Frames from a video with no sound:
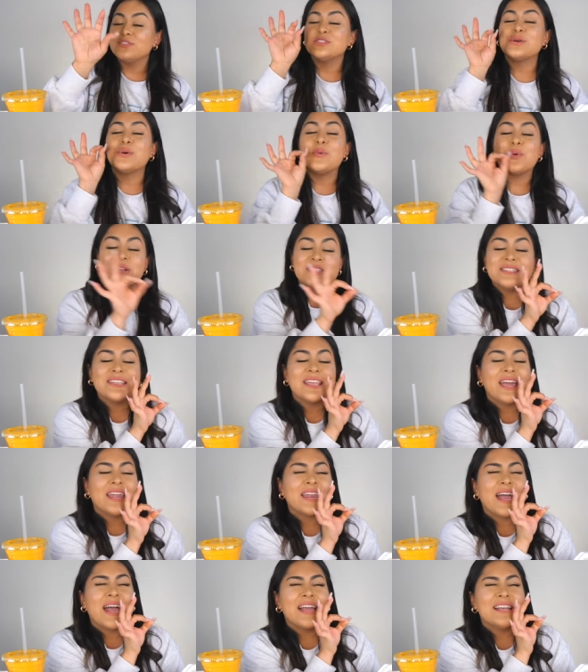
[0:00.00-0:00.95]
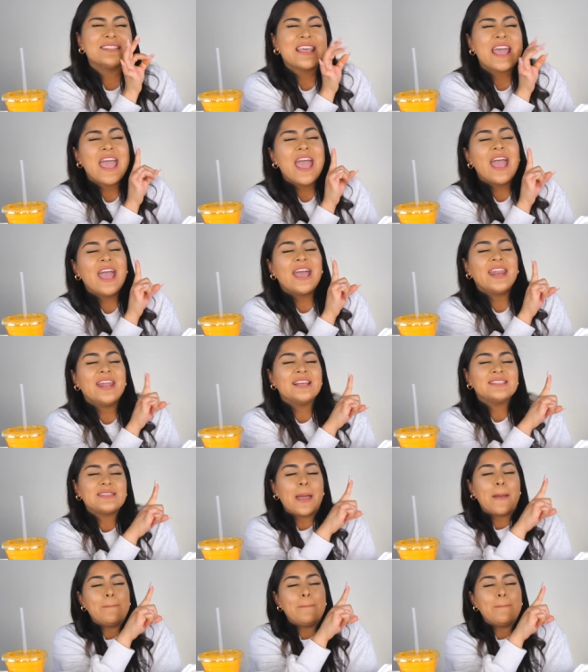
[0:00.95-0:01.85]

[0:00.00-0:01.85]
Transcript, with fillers: So once again, guys, it is